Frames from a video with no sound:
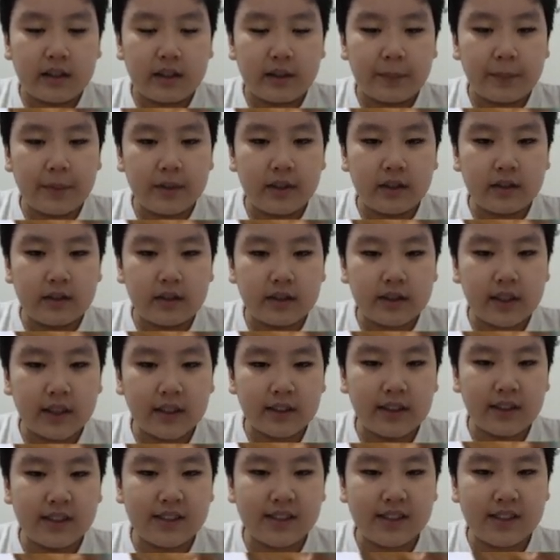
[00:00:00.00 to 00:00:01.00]
in the middle there's
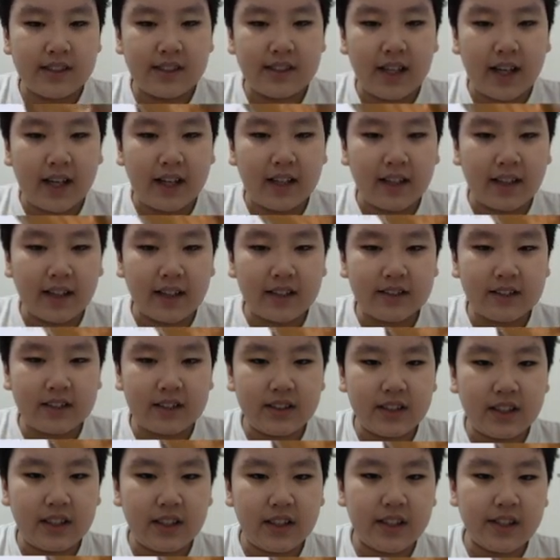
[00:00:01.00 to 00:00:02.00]
like this
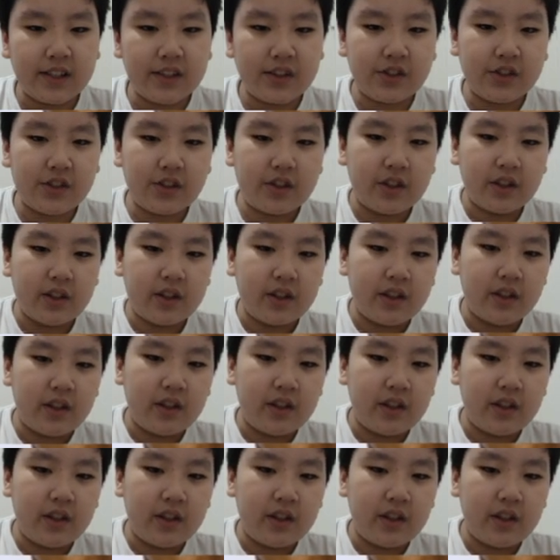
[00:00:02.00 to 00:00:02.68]
galaxy-ish.